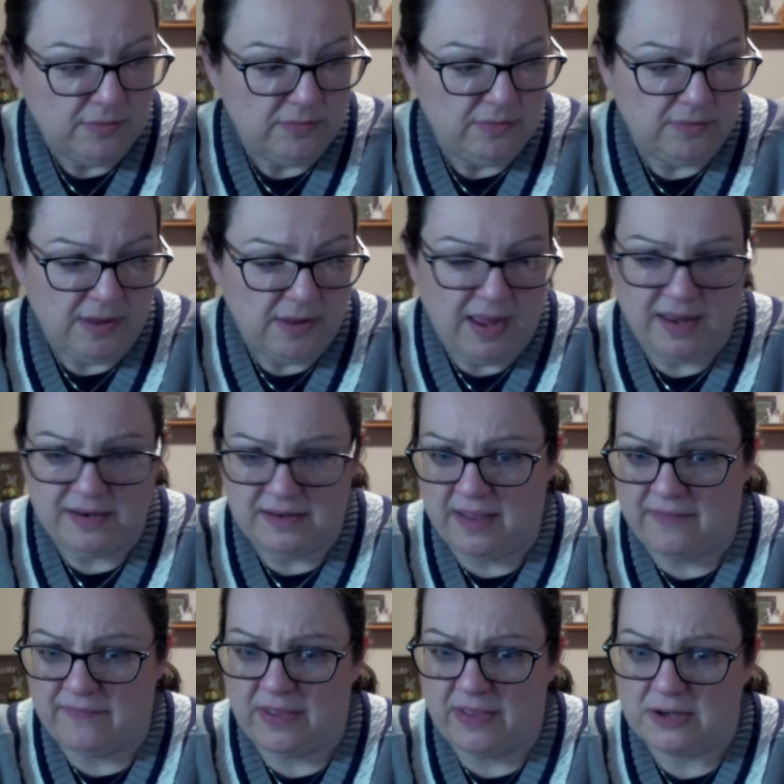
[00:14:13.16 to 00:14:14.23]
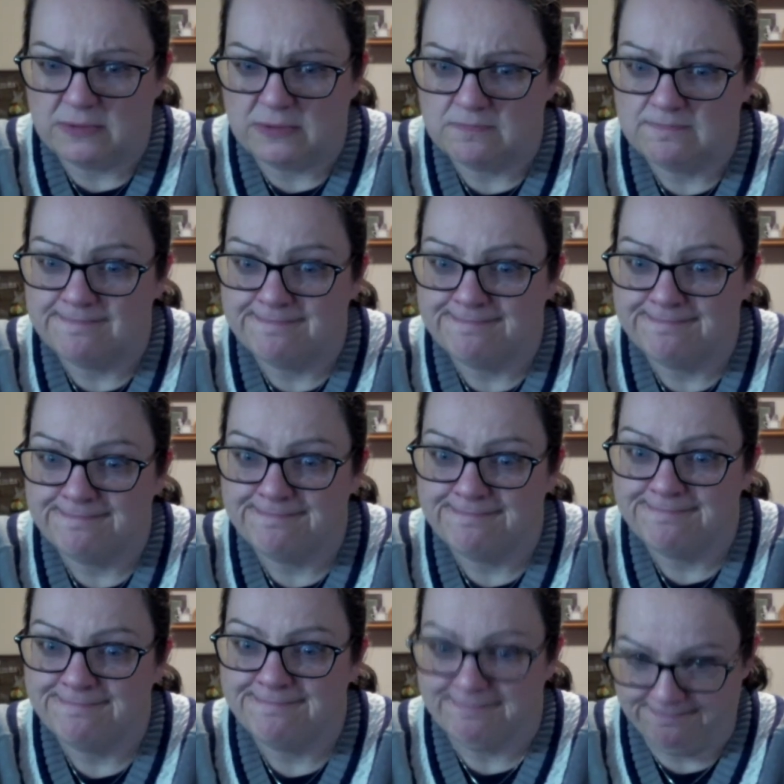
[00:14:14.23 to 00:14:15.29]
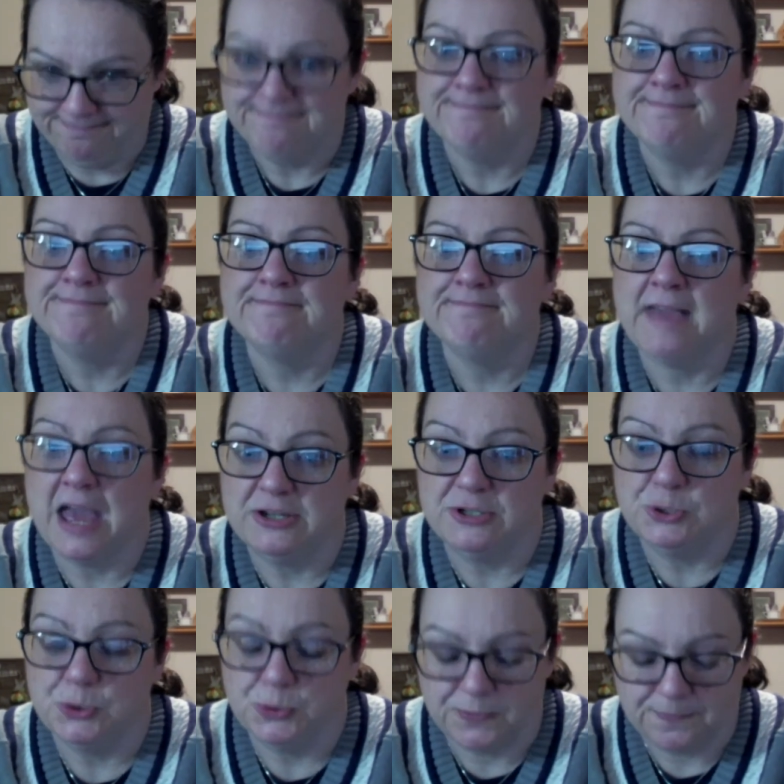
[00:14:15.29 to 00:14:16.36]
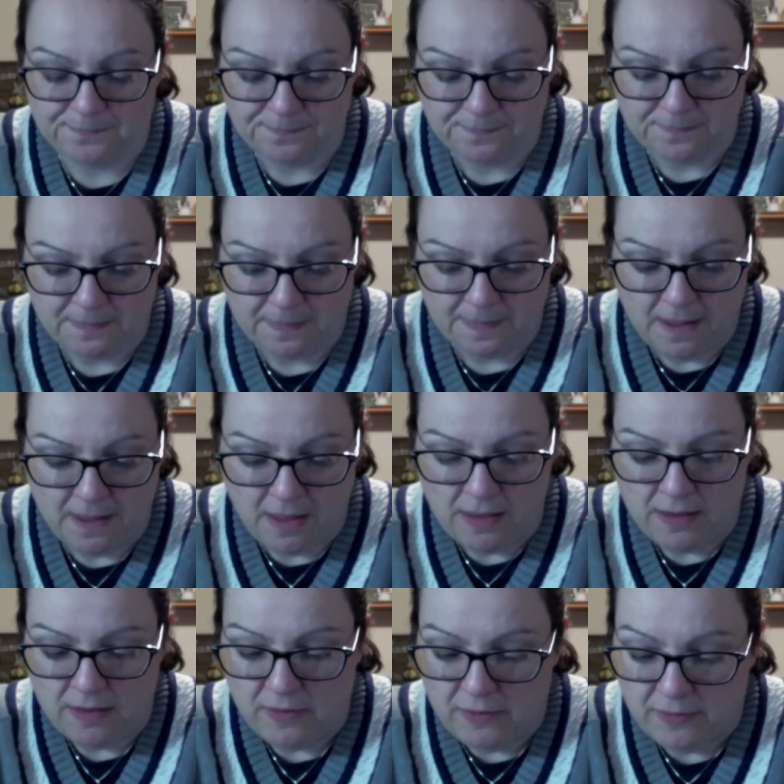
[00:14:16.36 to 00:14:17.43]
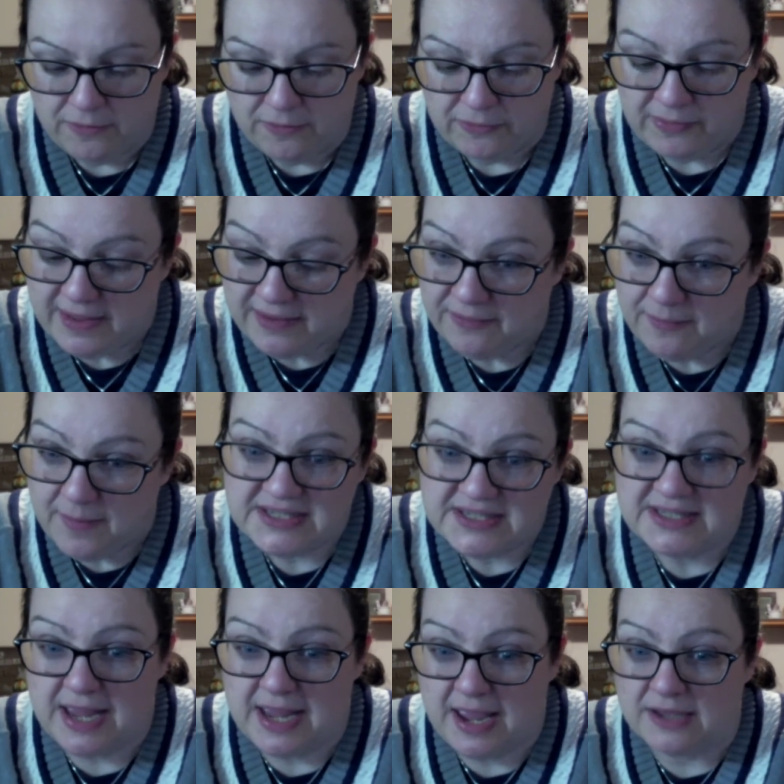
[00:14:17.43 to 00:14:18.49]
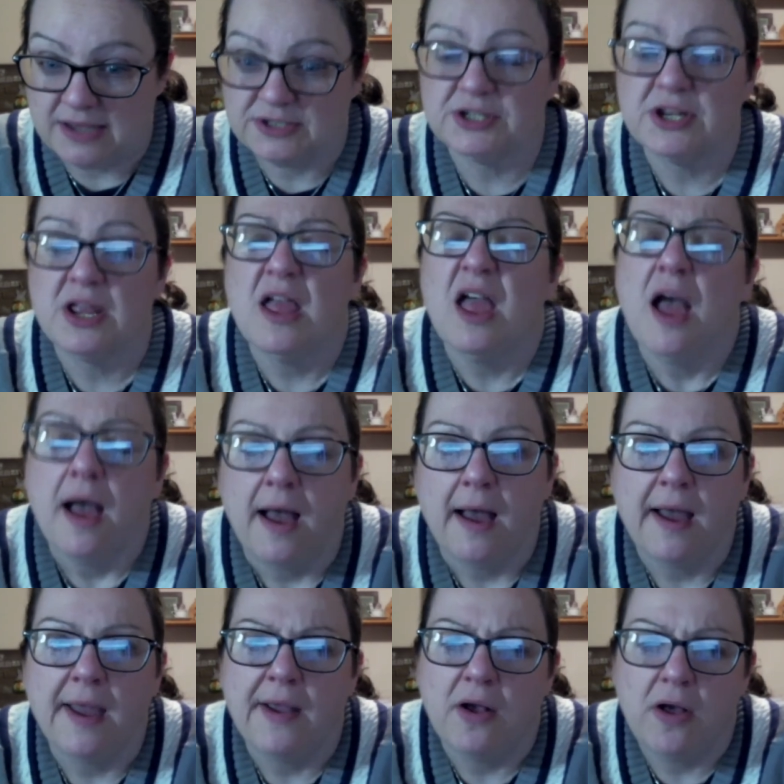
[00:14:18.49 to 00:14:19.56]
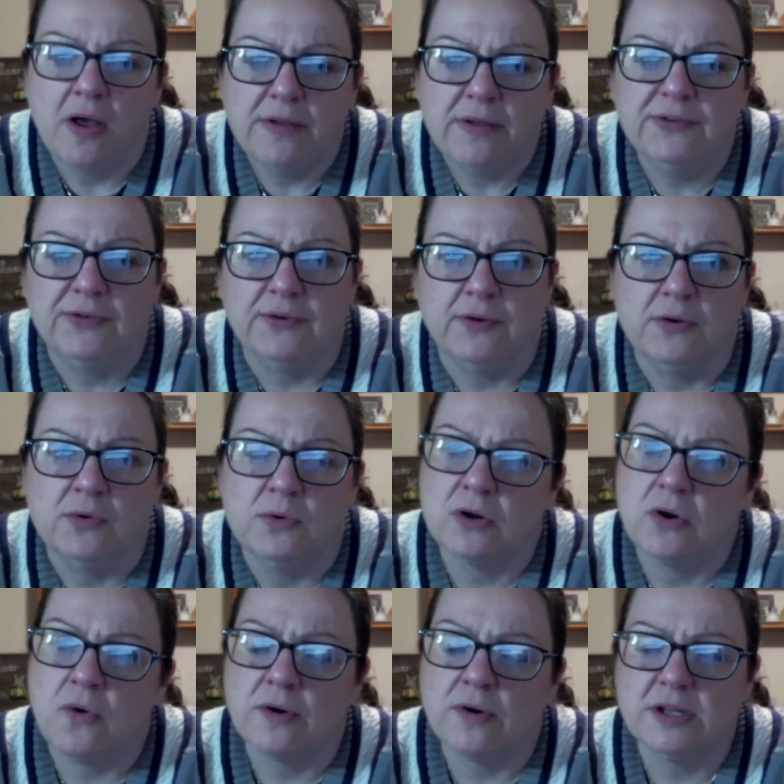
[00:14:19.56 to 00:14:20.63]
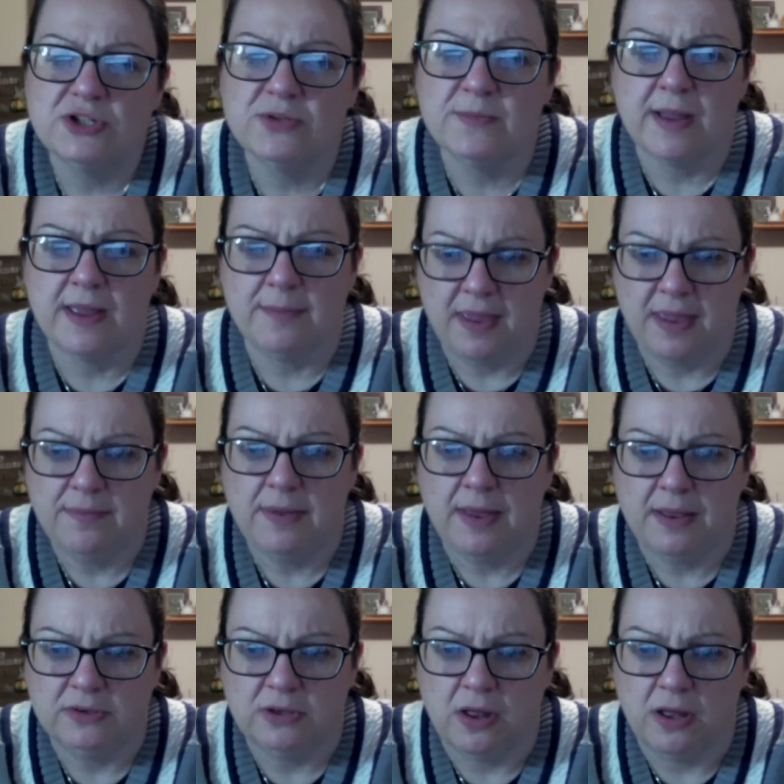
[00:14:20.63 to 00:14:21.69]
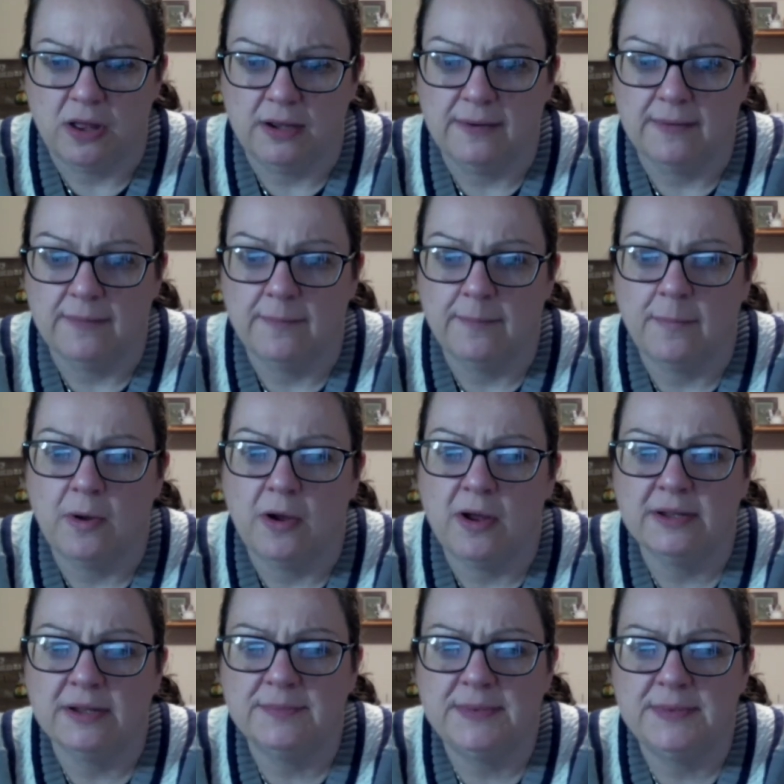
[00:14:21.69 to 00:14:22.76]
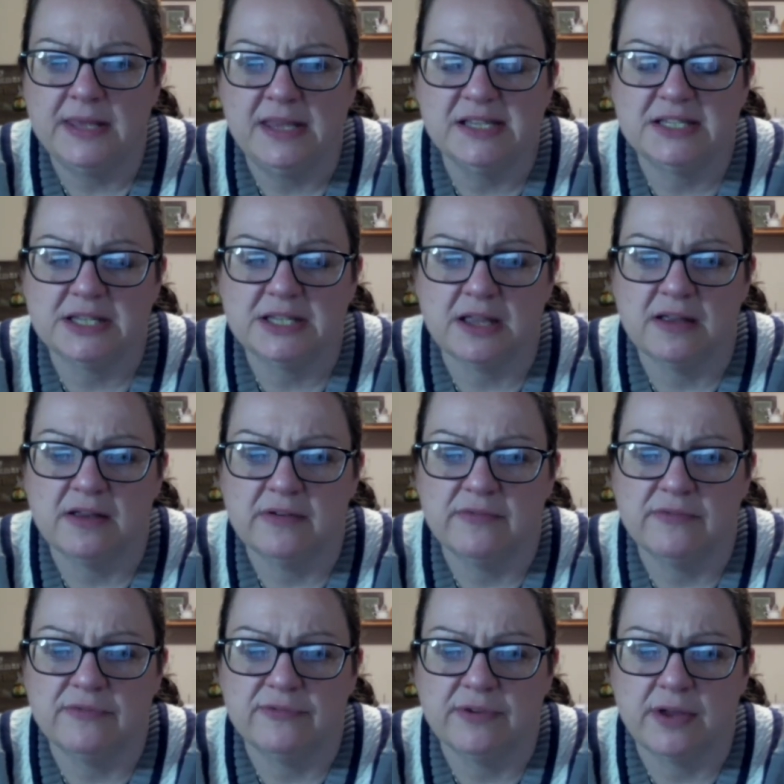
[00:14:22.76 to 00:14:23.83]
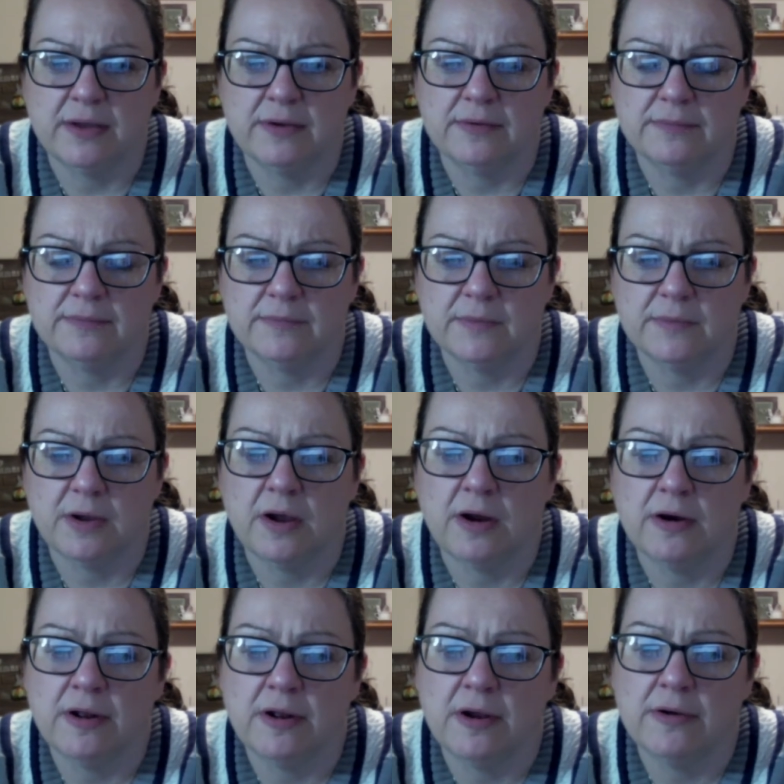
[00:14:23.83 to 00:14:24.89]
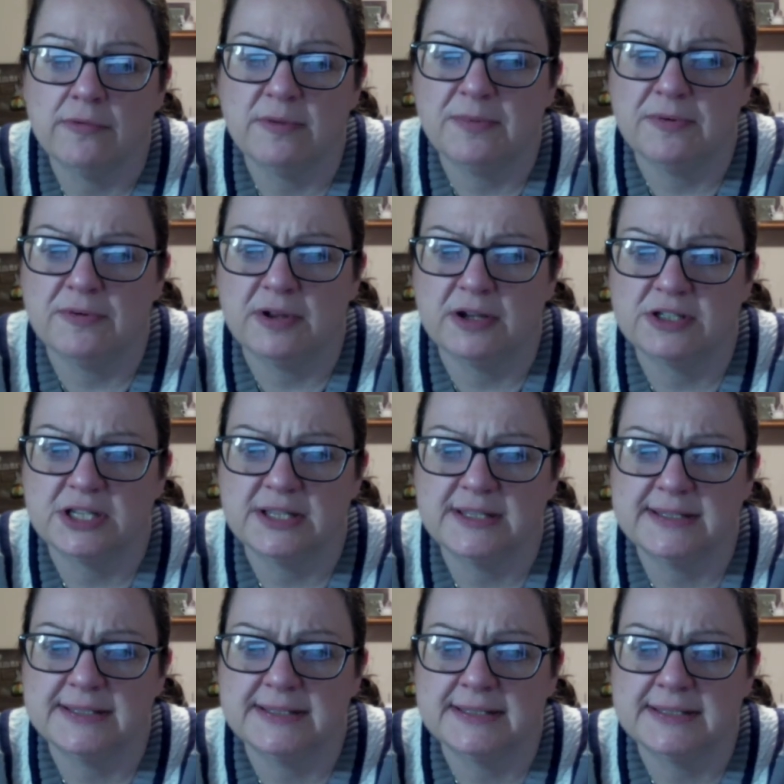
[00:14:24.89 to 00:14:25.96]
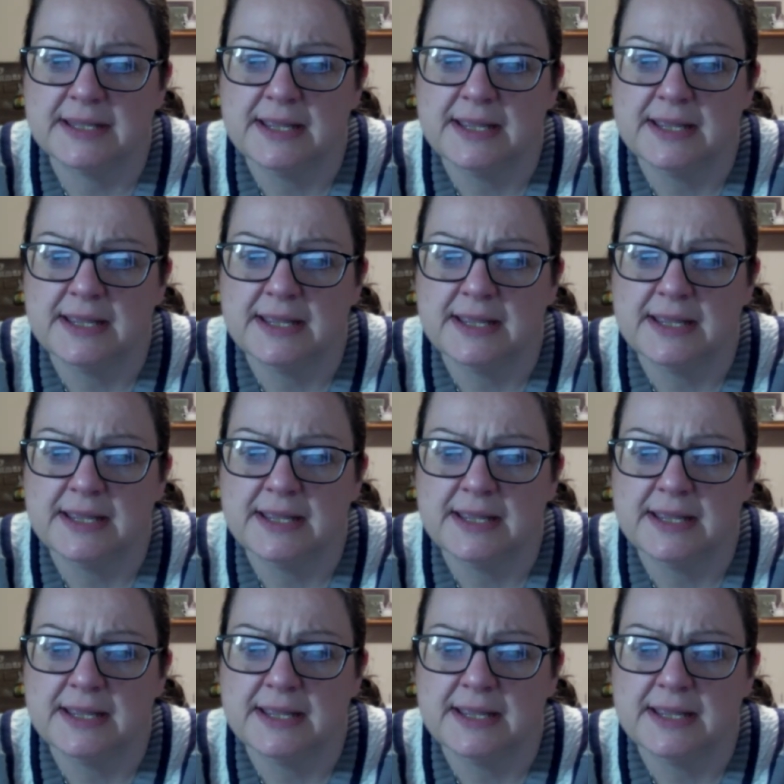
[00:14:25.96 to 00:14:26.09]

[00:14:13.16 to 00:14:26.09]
I had to have that. Had to. So that's my stash. I also, according to my PayPal log, bought a piece of R&R Reproductions